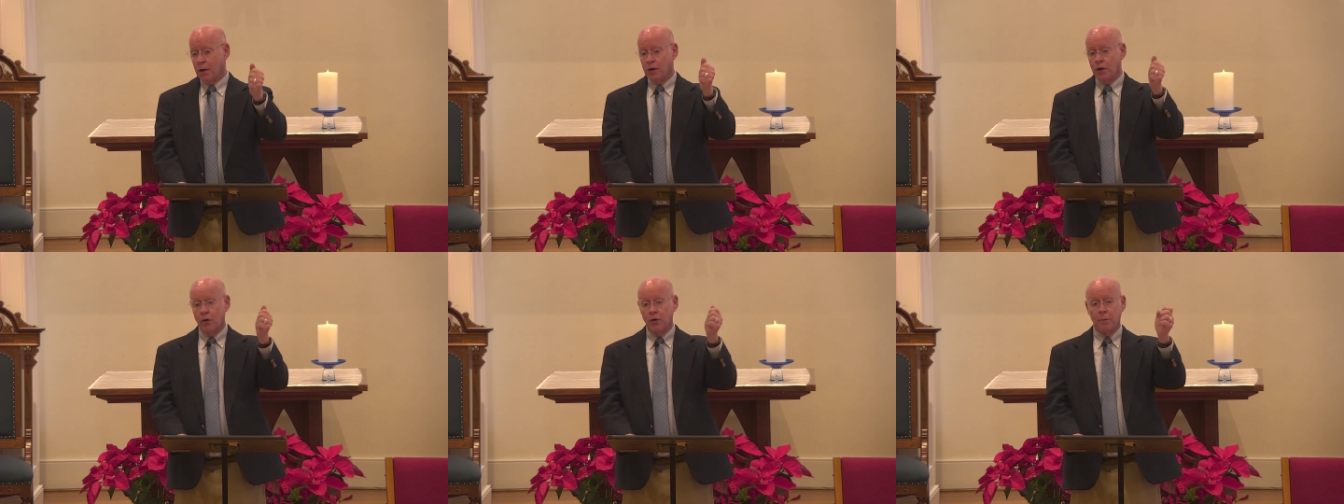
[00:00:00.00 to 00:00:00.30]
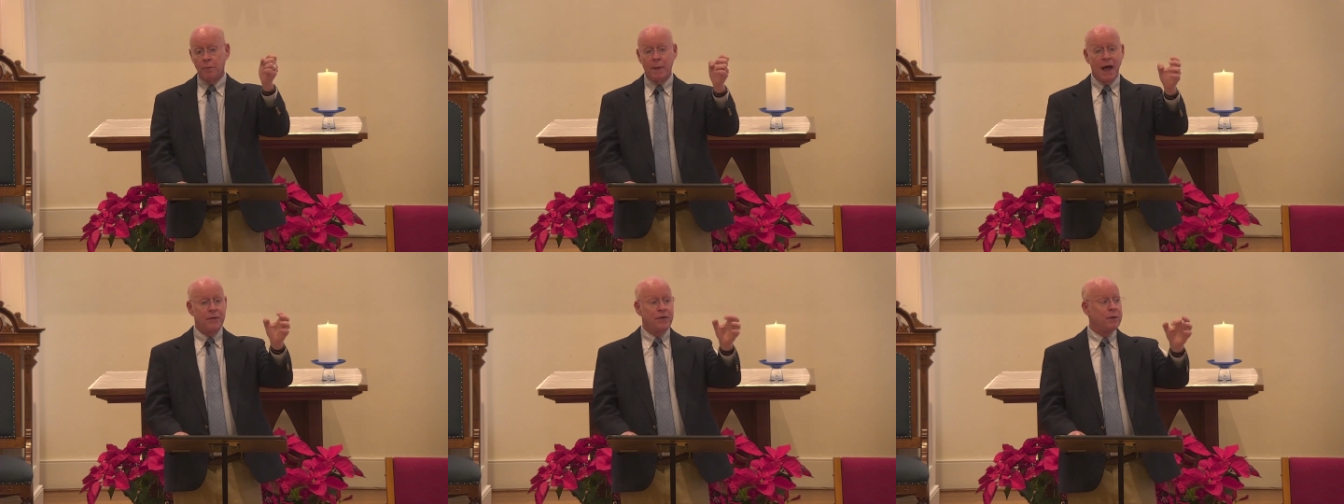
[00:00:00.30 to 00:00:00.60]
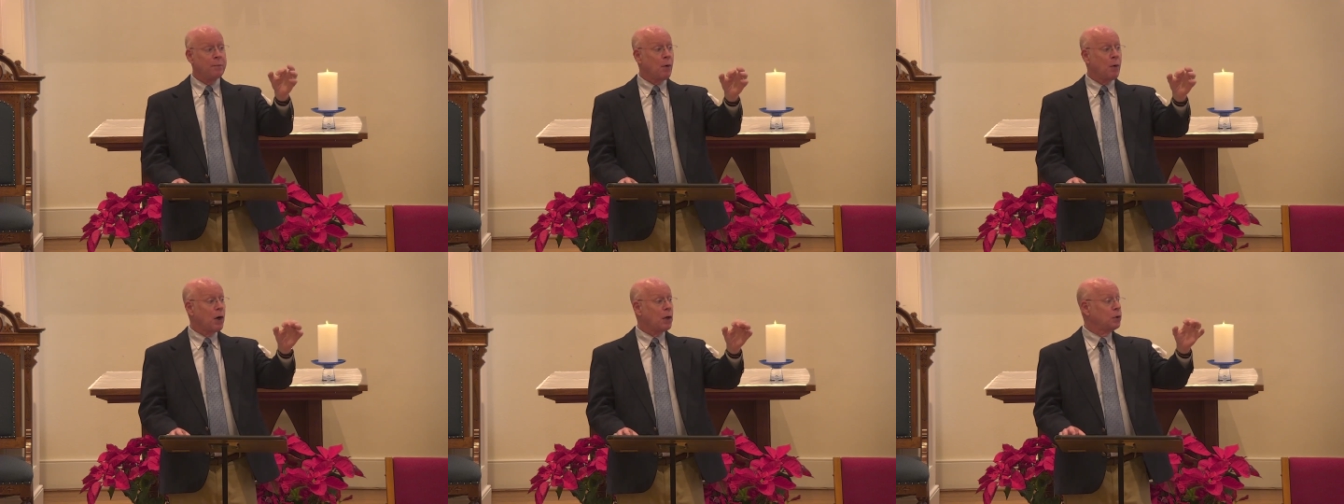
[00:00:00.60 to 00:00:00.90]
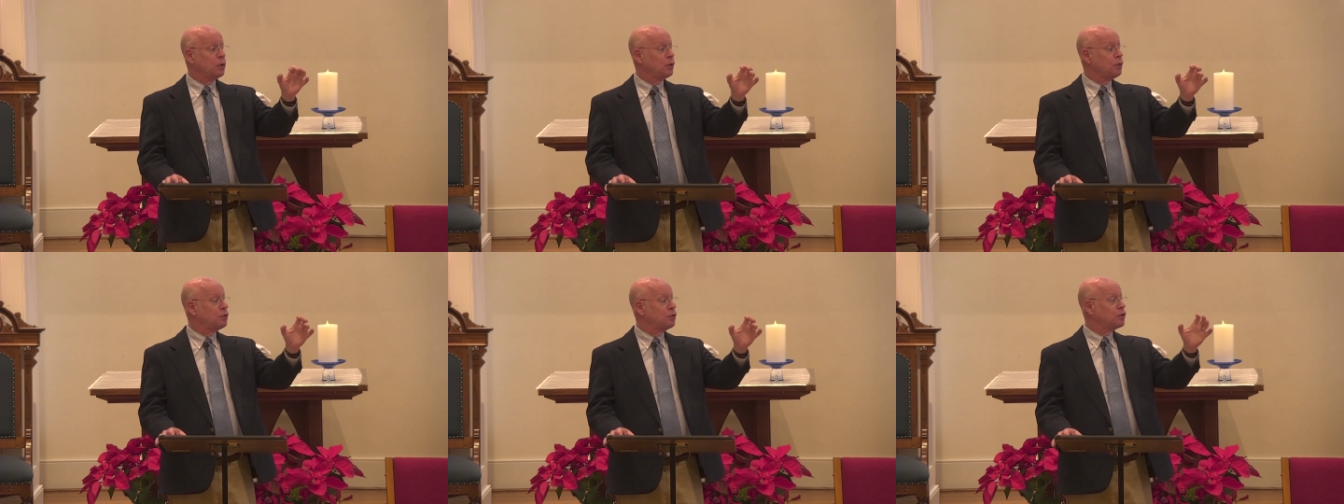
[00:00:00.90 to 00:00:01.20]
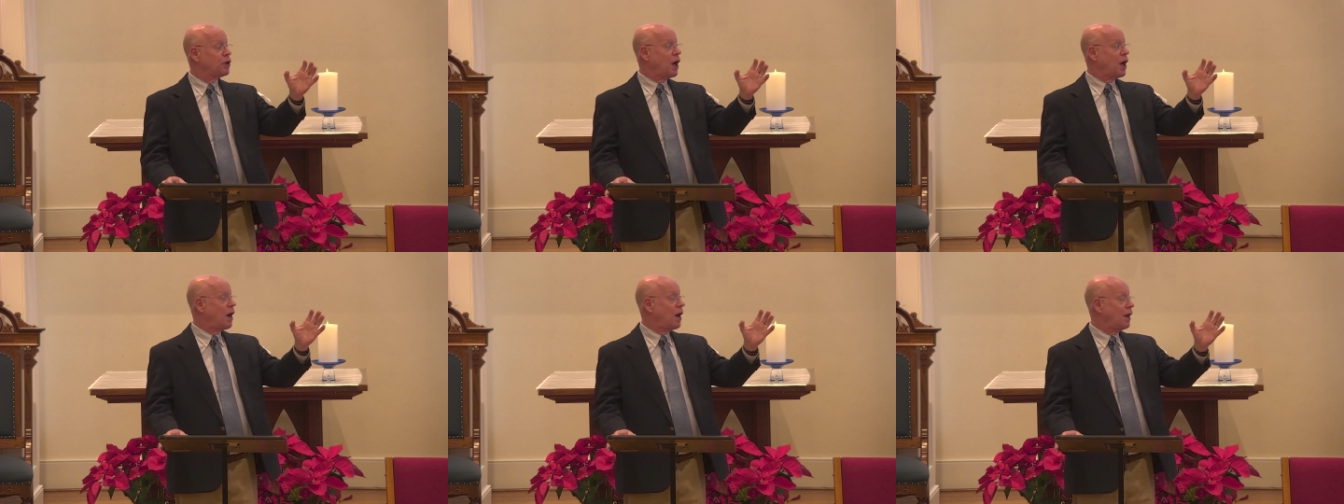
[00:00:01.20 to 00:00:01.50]
Go to Matthew, Mark, Luke,
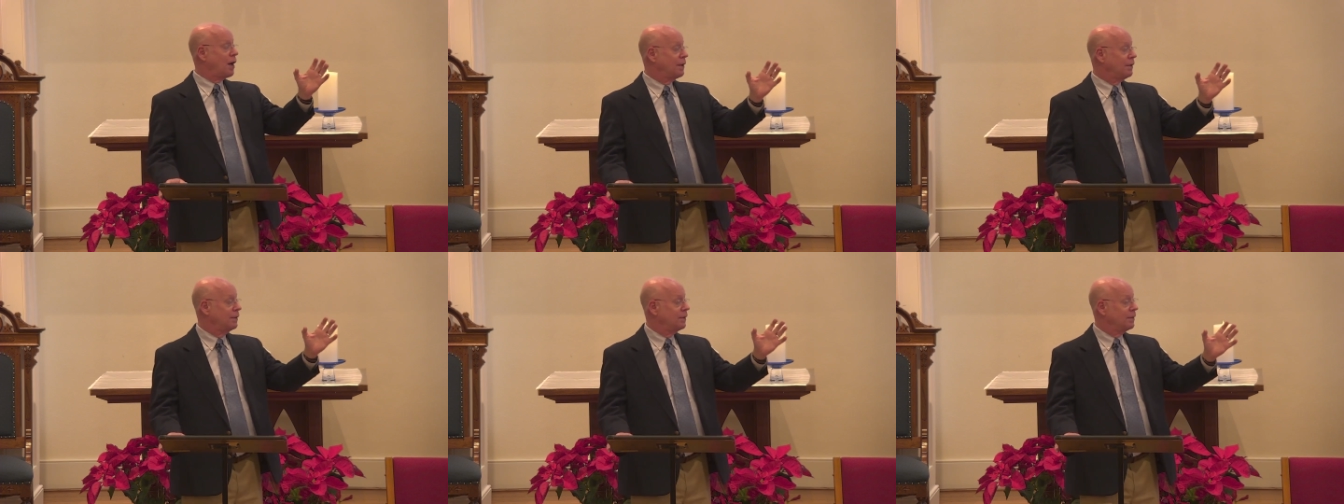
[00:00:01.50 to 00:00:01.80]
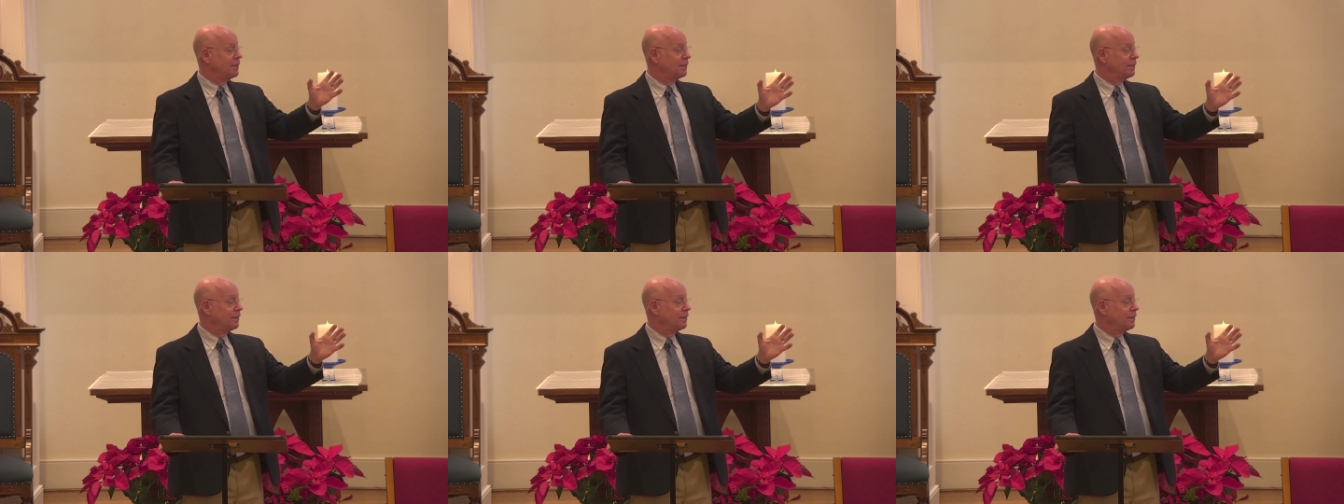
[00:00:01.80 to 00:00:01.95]
John.